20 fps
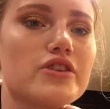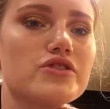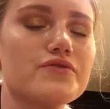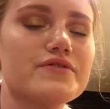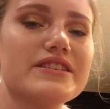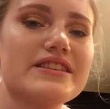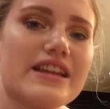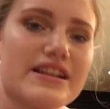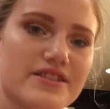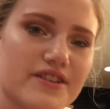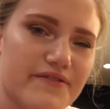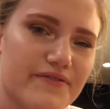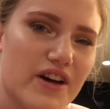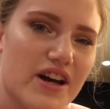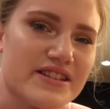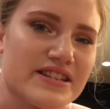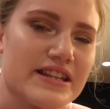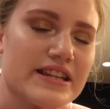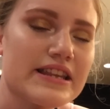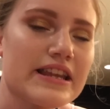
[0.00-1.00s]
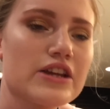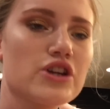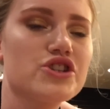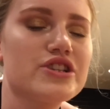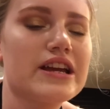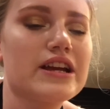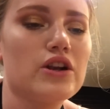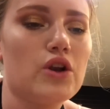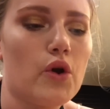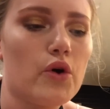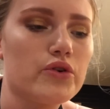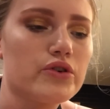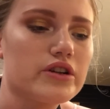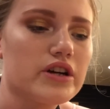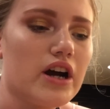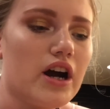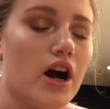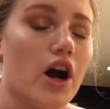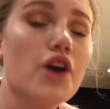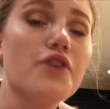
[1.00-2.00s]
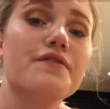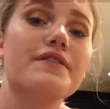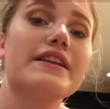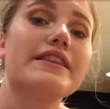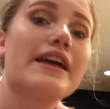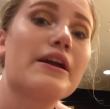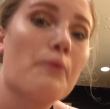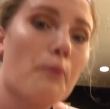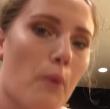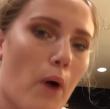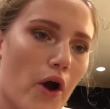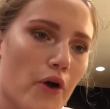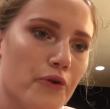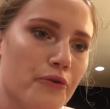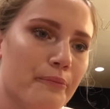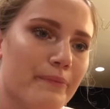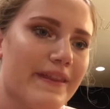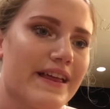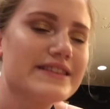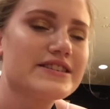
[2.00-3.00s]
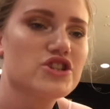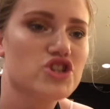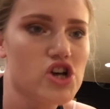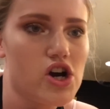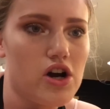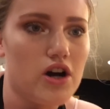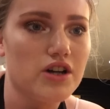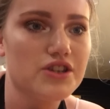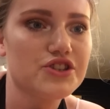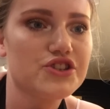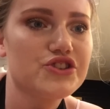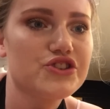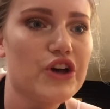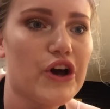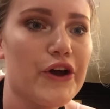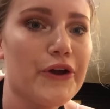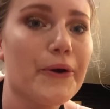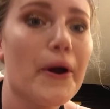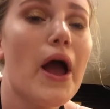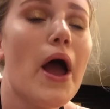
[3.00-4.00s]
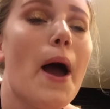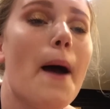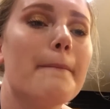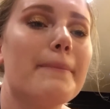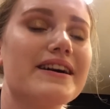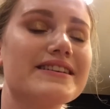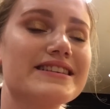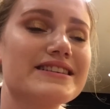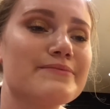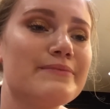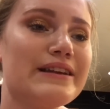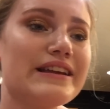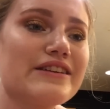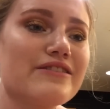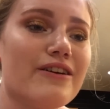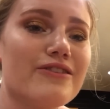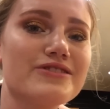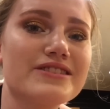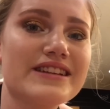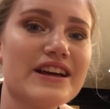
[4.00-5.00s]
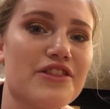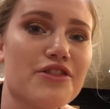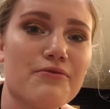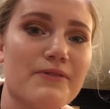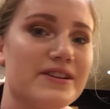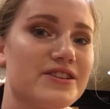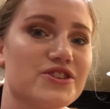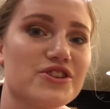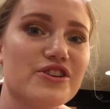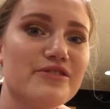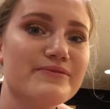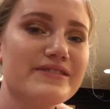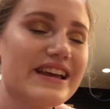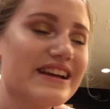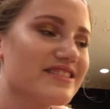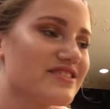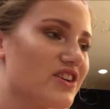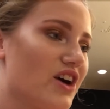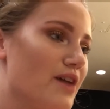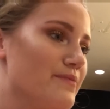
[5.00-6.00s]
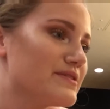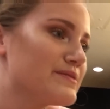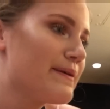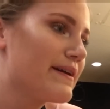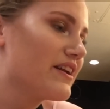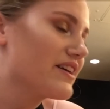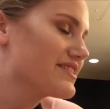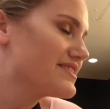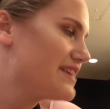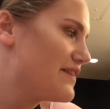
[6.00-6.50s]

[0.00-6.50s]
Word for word: because obviously they're diverted and they could take longer. Hopefully they won't, but there's a chance. So I said to Malika, I'll just get three scoops next time and spend like